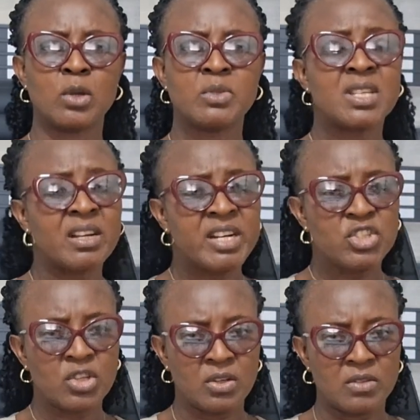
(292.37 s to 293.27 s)

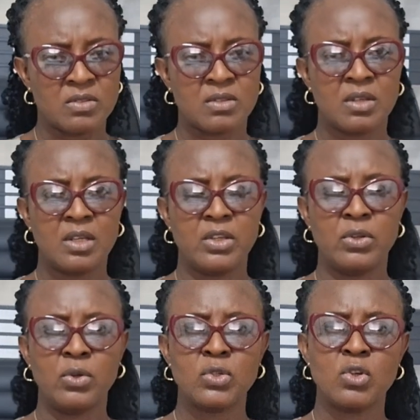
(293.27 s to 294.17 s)
secretions,
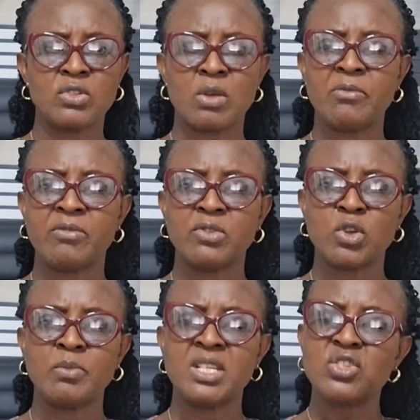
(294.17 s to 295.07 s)

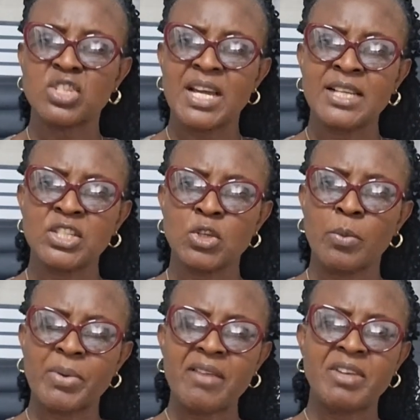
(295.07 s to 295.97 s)
some discharge in
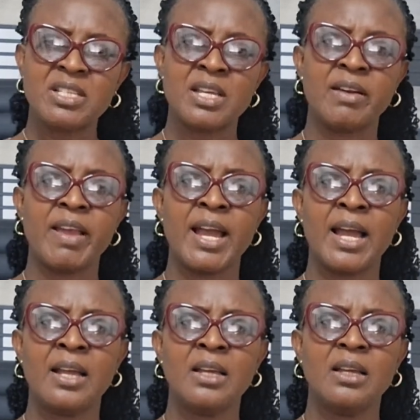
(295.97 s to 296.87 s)
your private
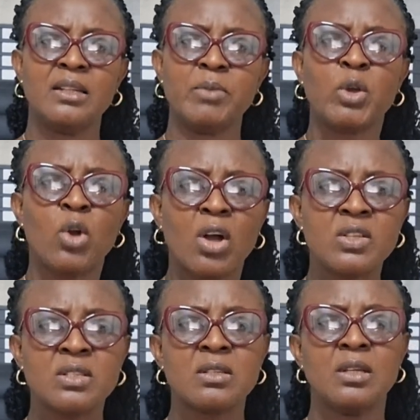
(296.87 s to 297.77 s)
area,
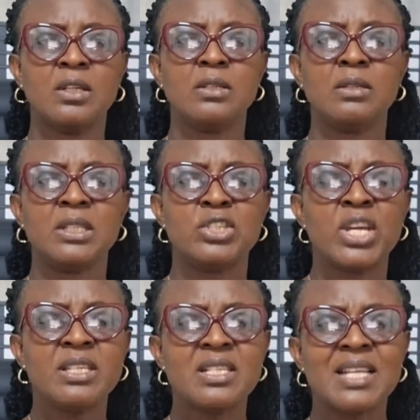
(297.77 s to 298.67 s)
because
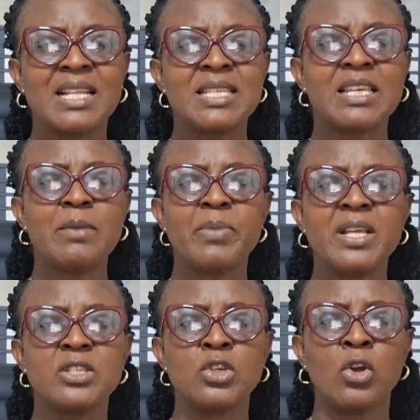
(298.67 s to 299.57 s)
changes are taking
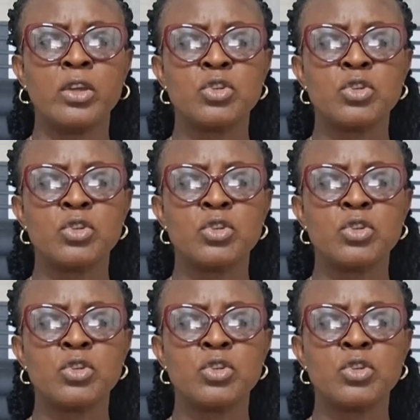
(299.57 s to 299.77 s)
place in your